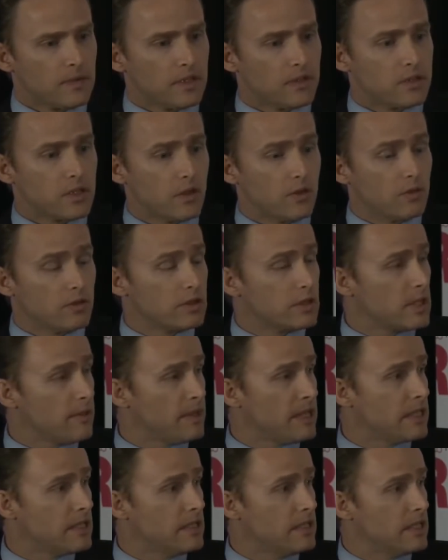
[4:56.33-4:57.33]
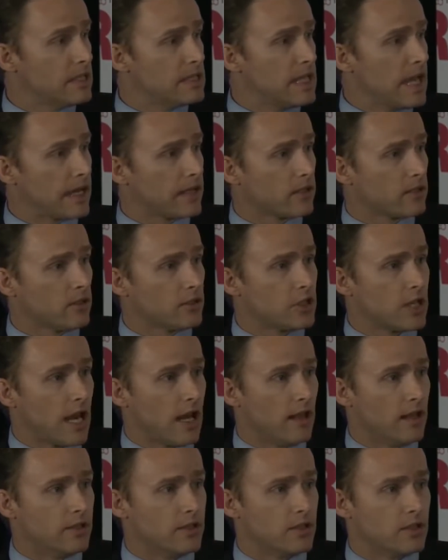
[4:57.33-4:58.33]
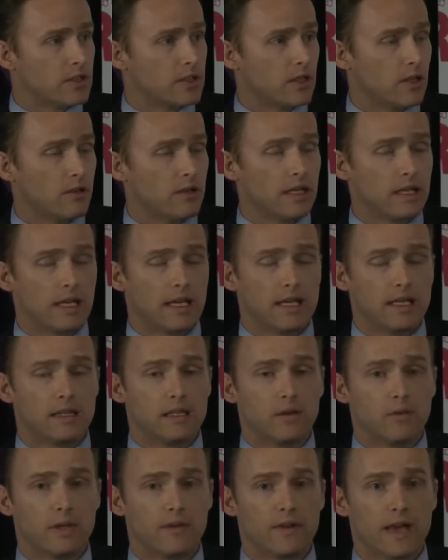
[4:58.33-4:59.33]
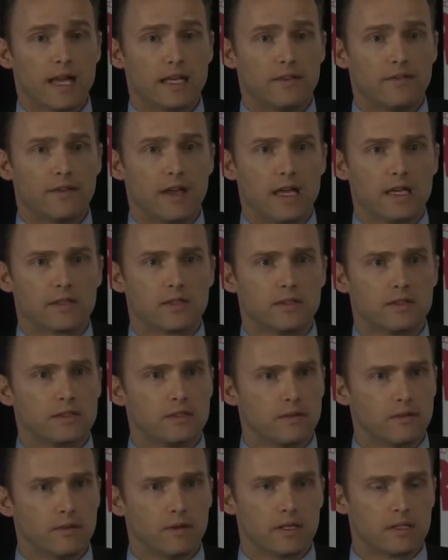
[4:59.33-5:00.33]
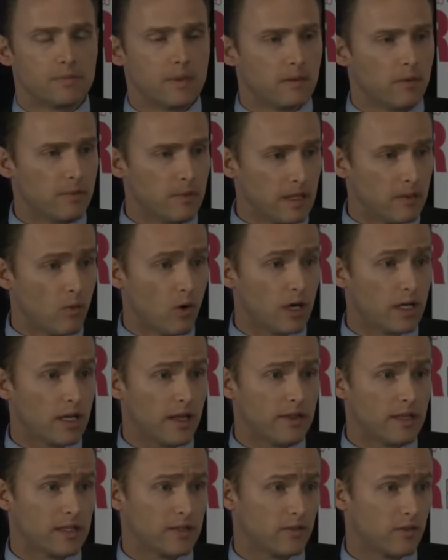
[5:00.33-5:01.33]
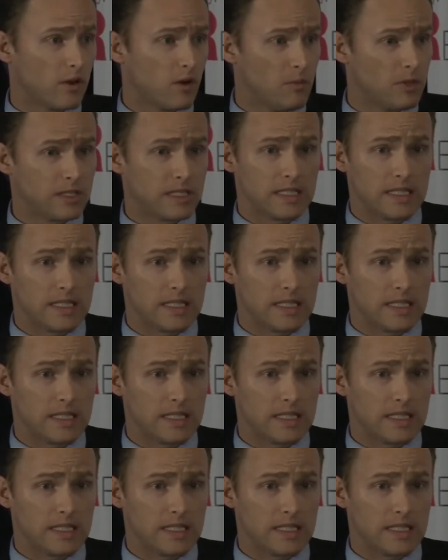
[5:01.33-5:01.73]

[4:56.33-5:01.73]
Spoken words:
So some of the technical challenges that we've had to face, we've been working on this for almost a